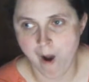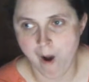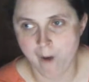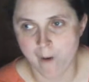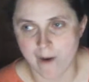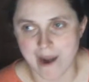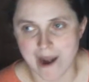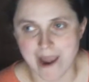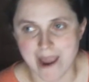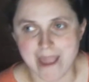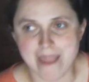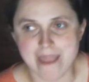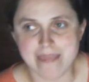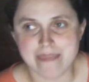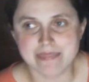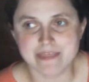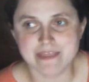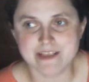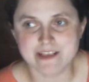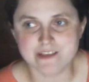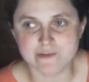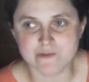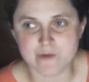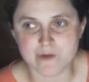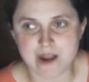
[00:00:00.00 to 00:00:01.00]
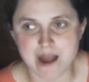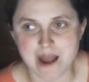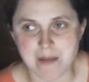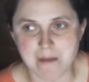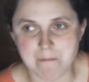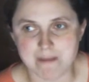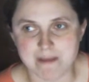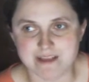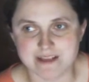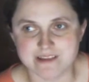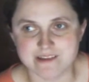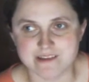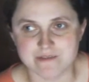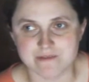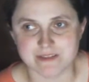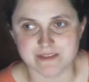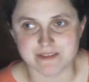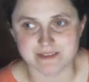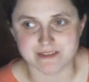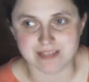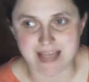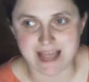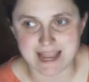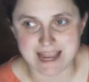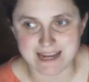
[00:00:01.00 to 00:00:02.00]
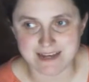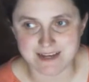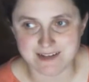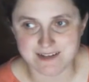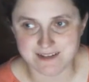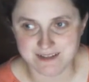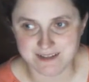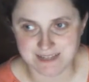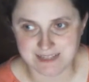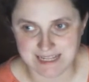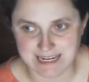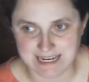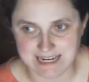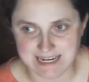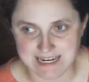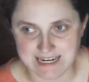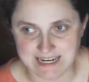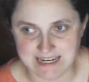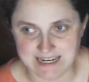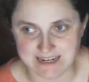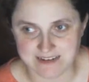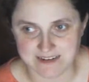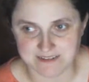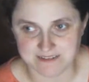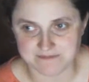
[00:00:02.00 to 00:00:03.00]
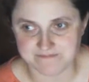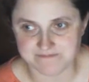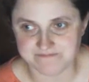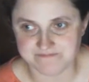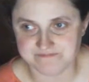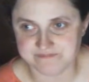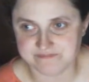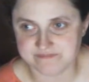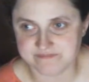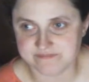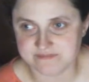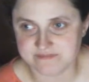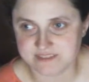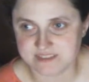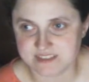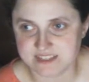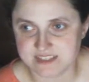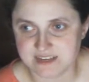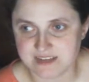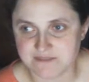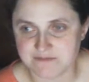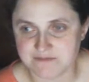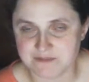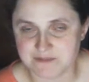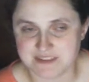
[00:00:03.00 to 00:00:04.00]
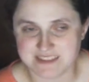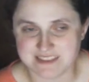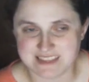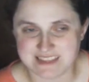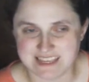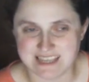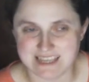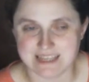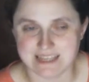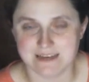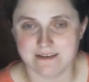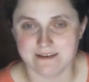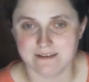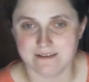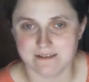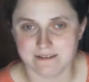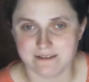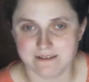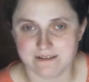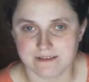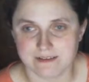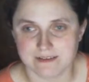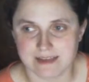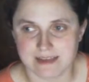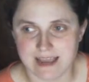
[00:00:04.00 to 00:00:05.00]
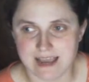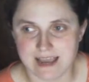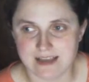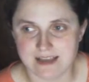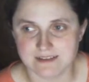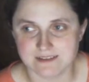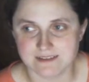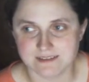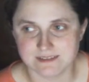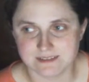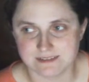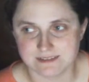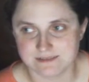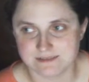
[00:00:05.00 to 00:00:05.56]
Well, this one I'm messing with lighting and stuff within Daz.